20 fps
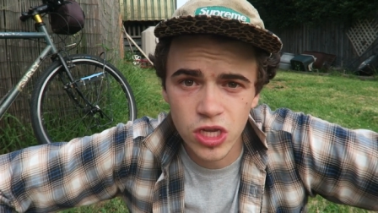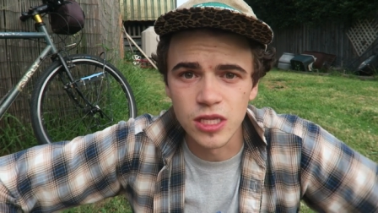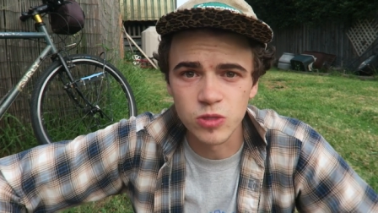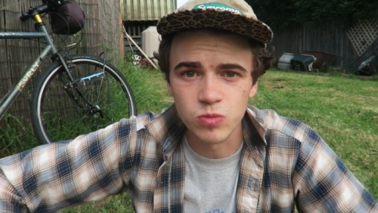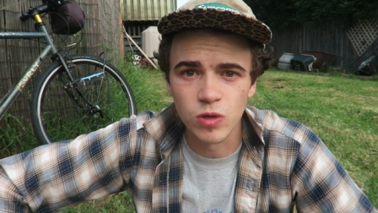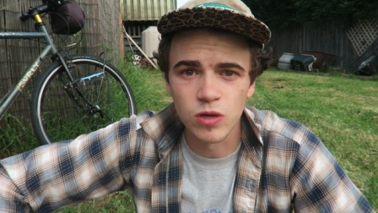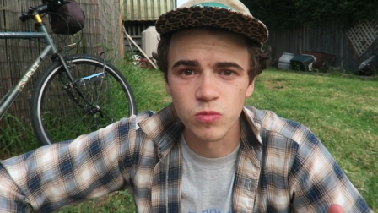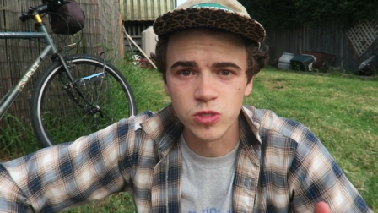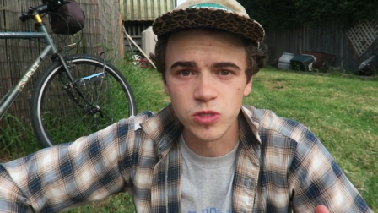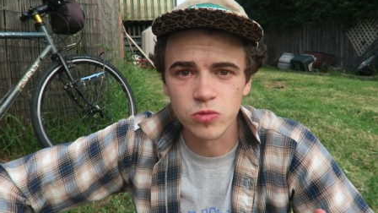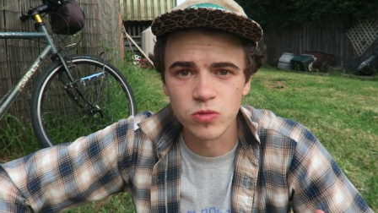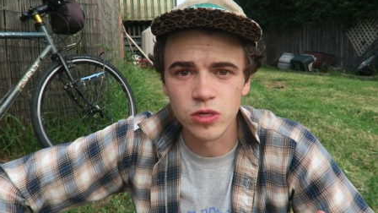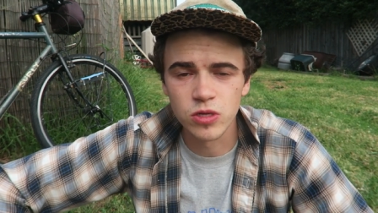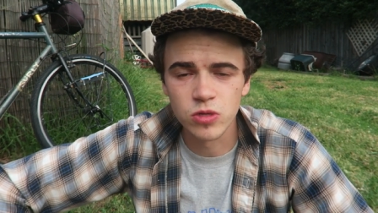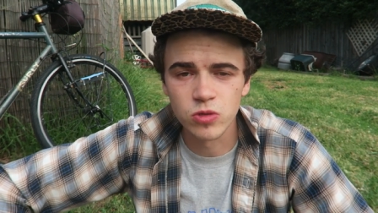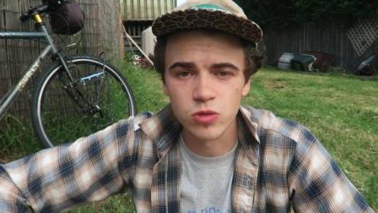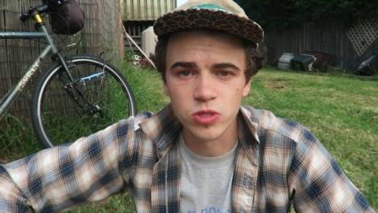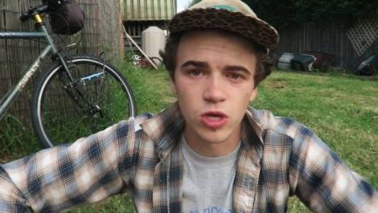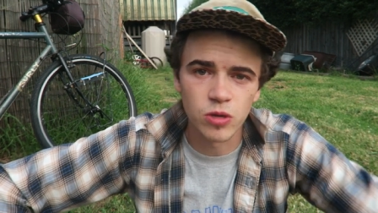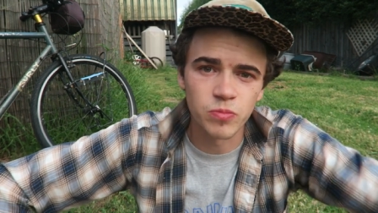This one was a really
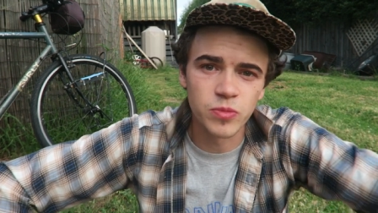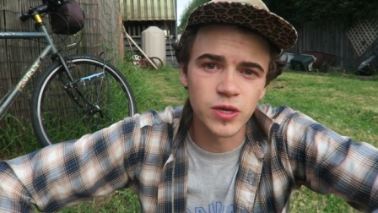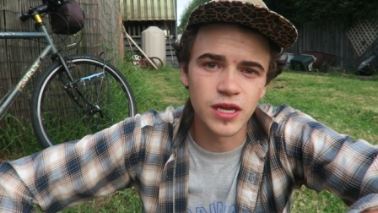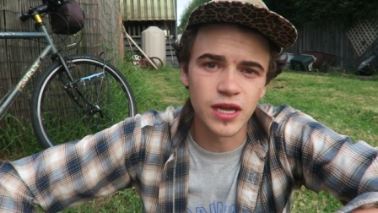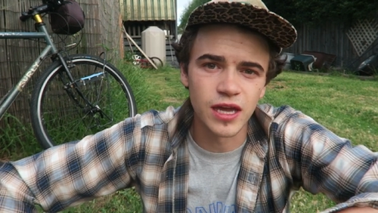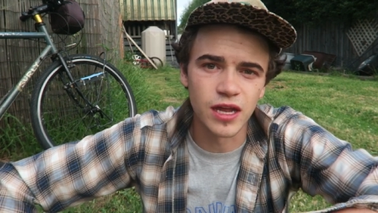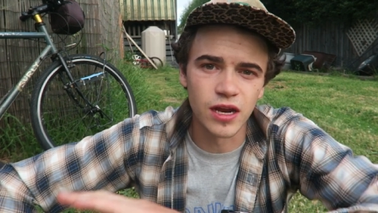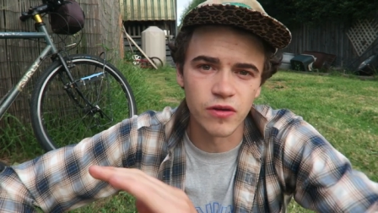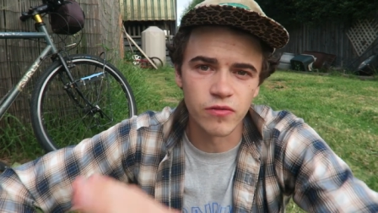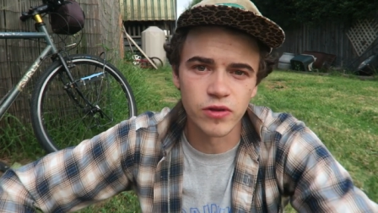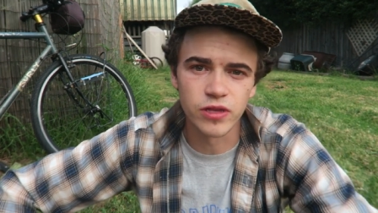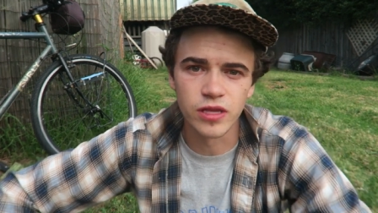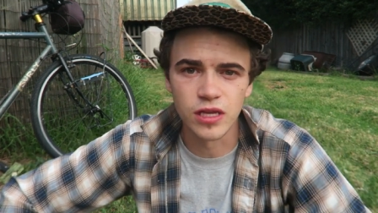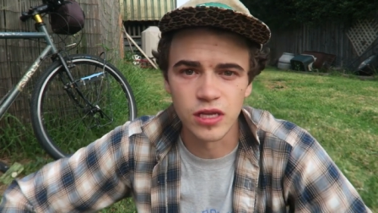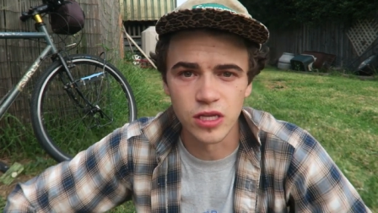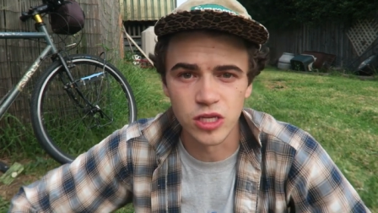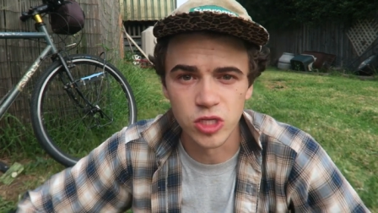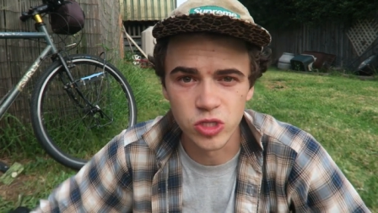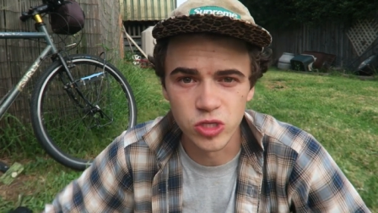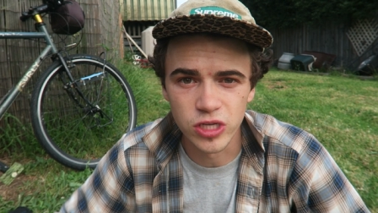cool topic and I
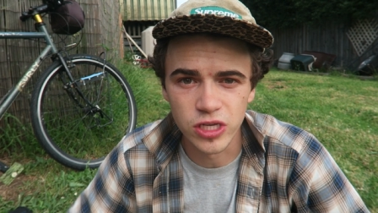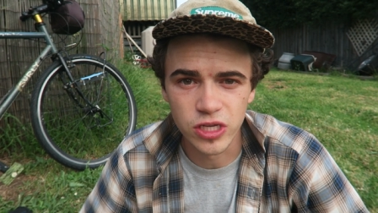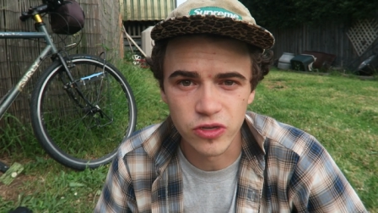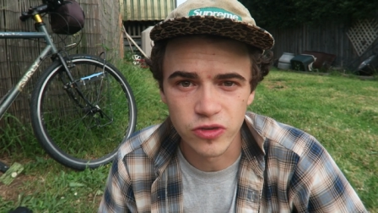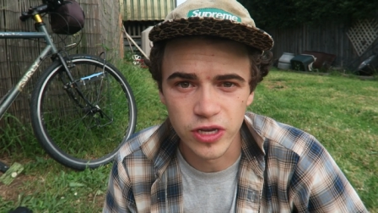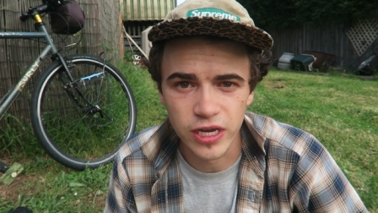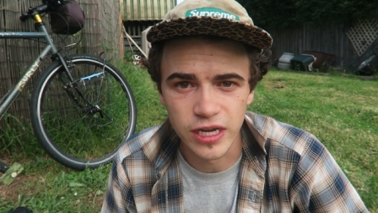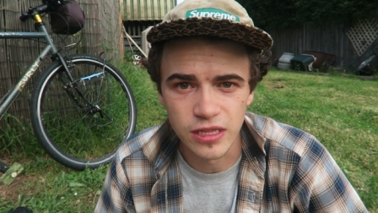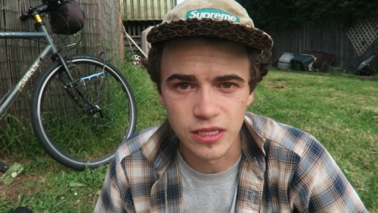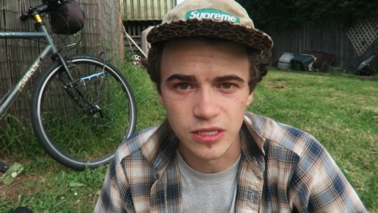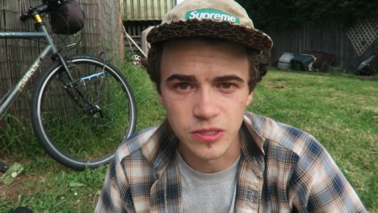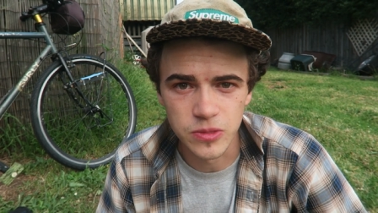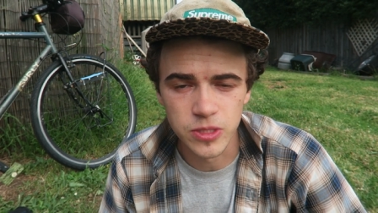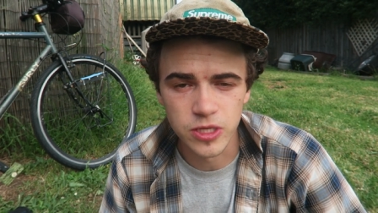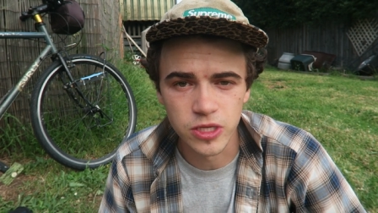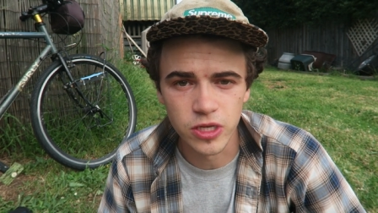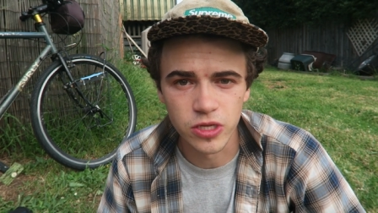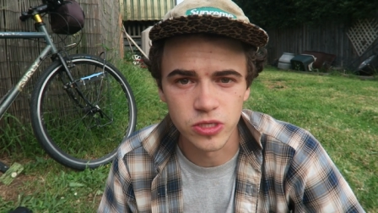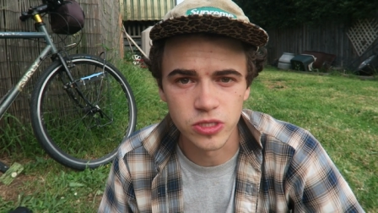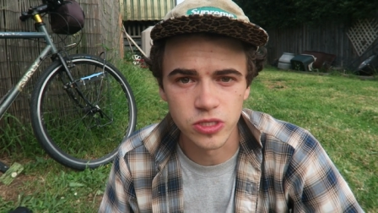really enjoyed creating this
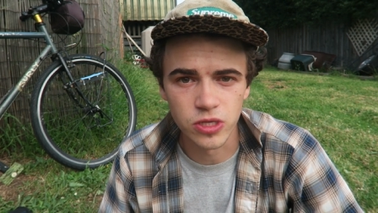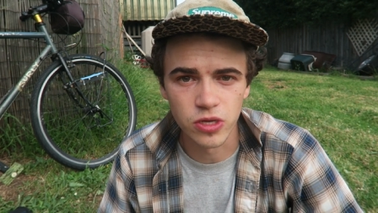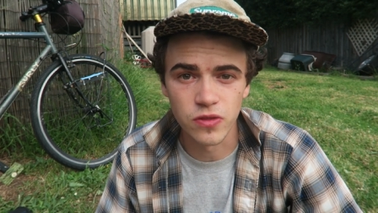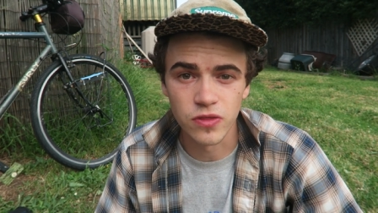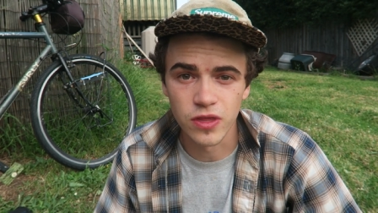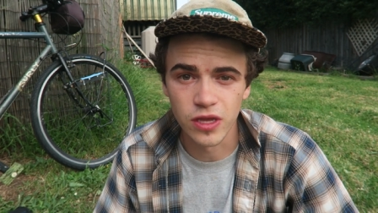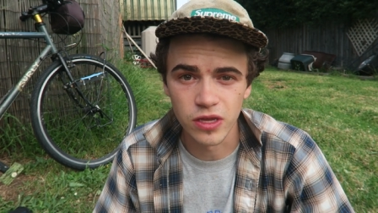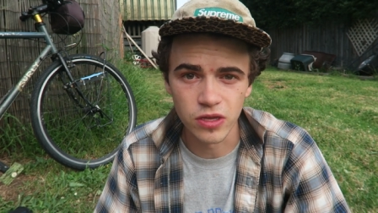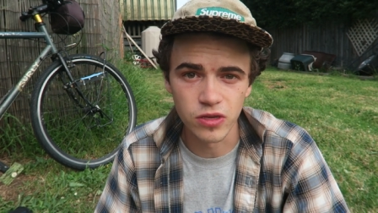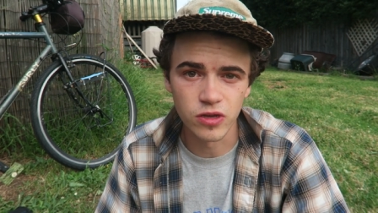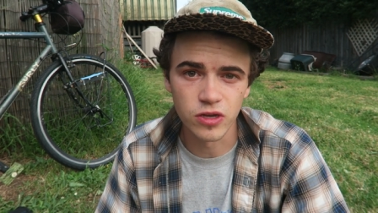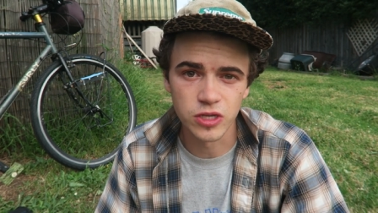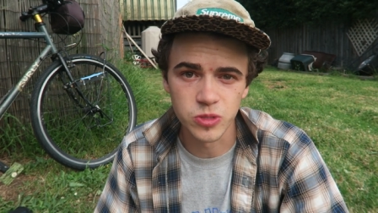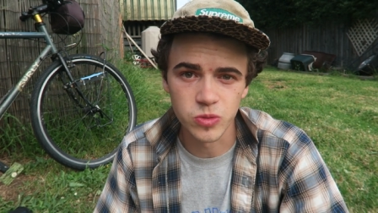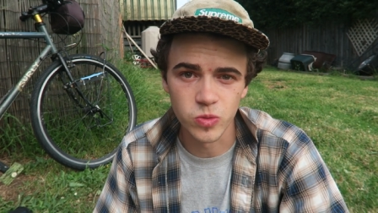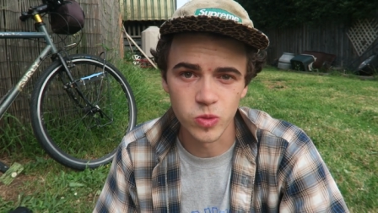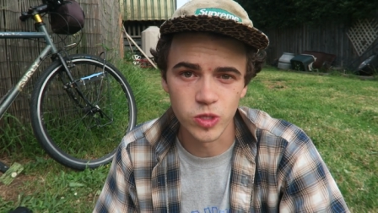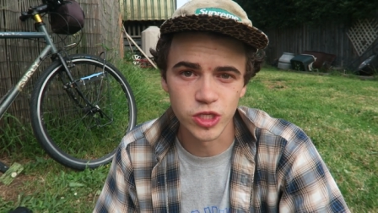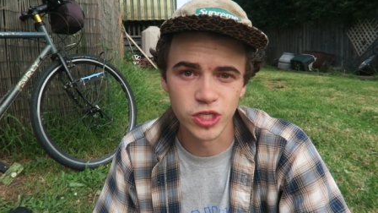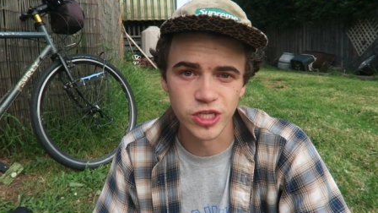video. So thank you guys
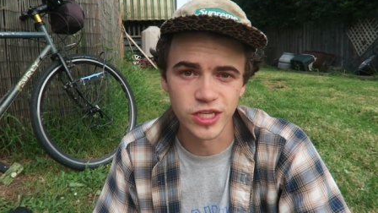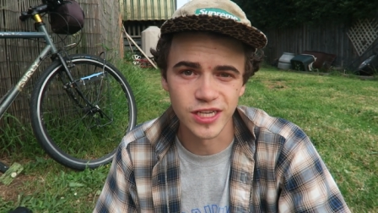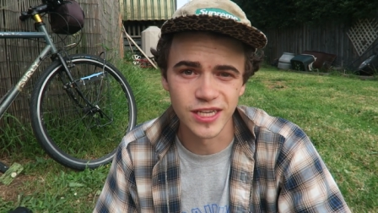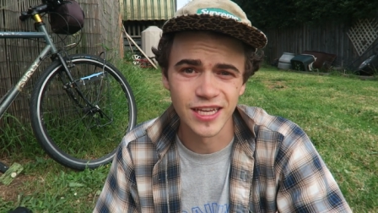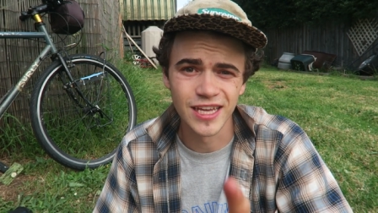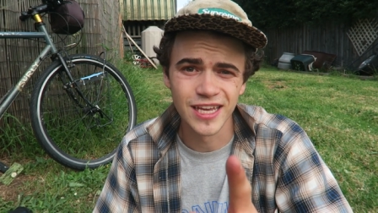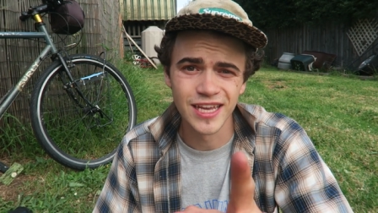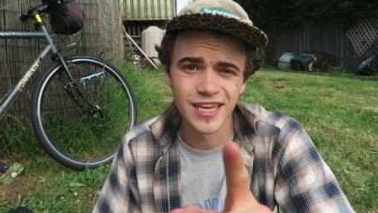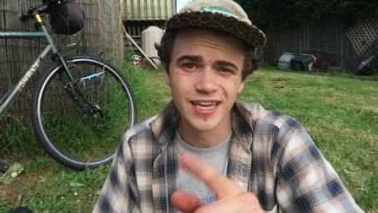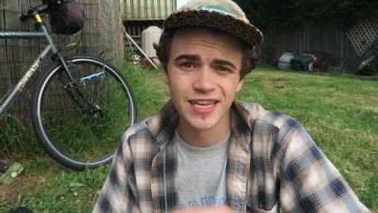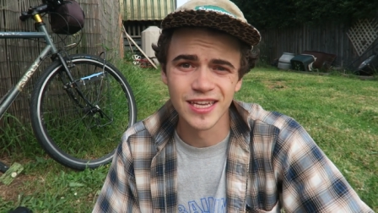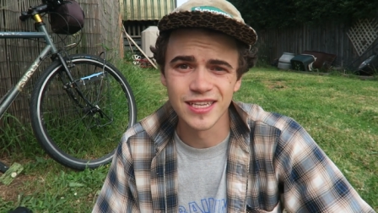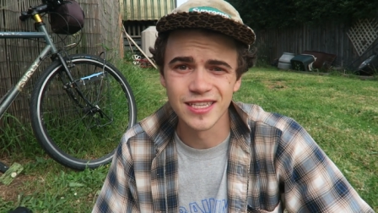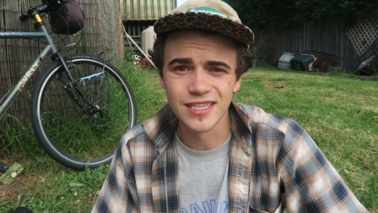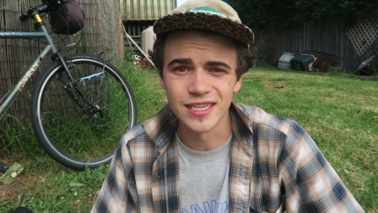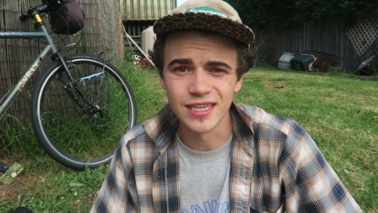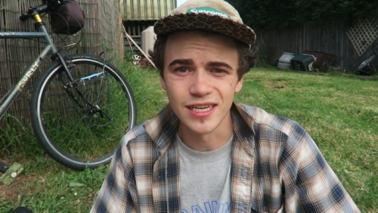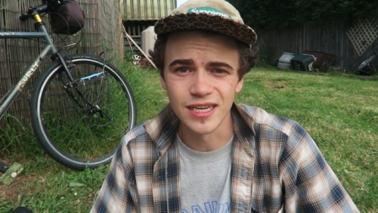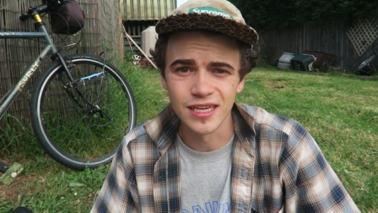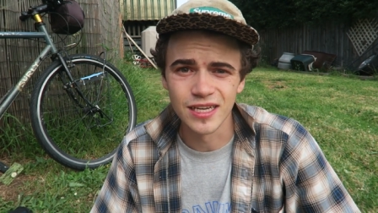for watching.
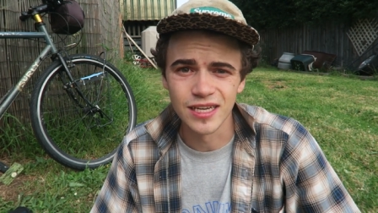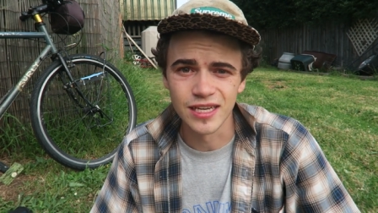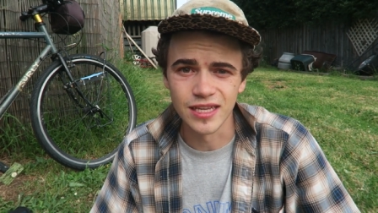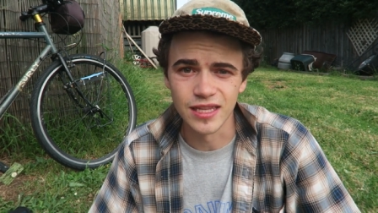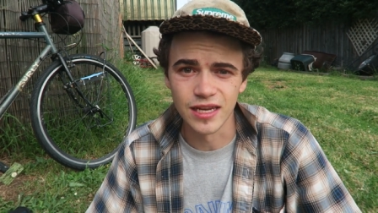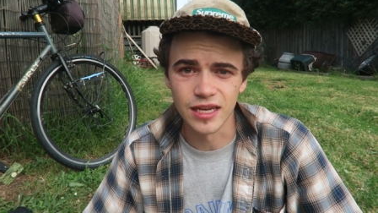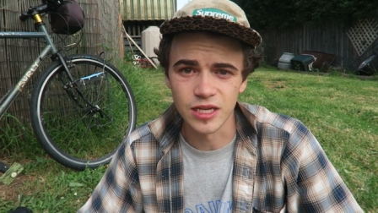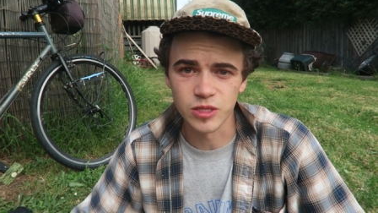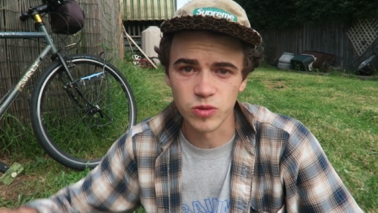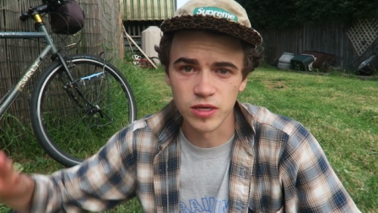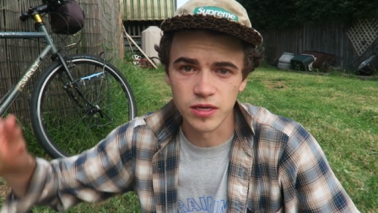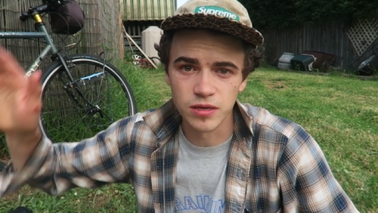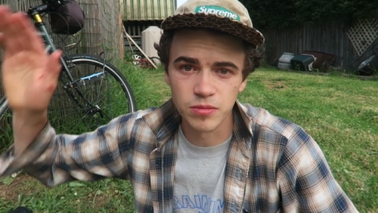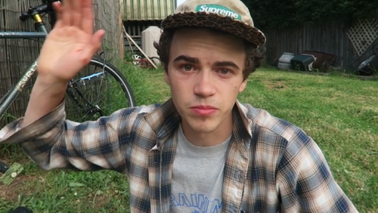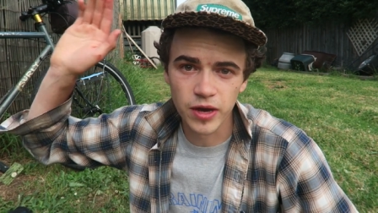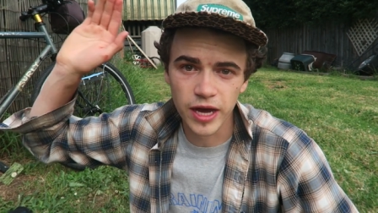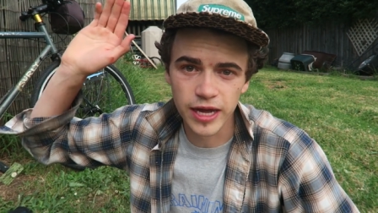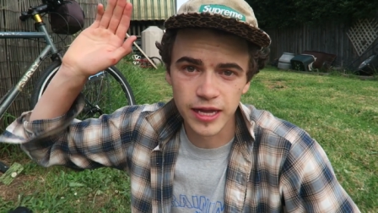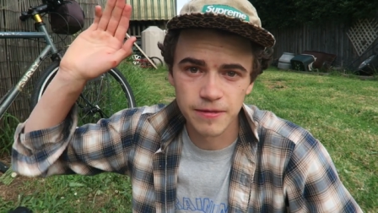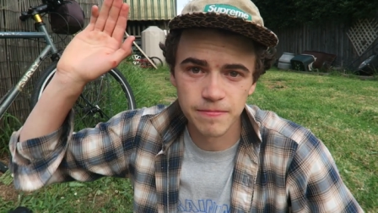See ya in the next one.
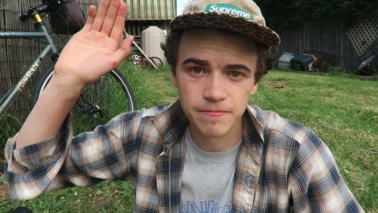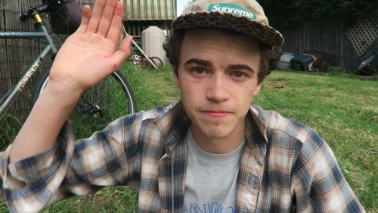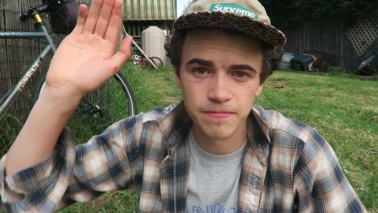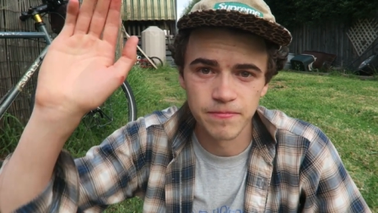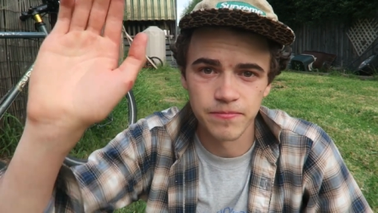Bye.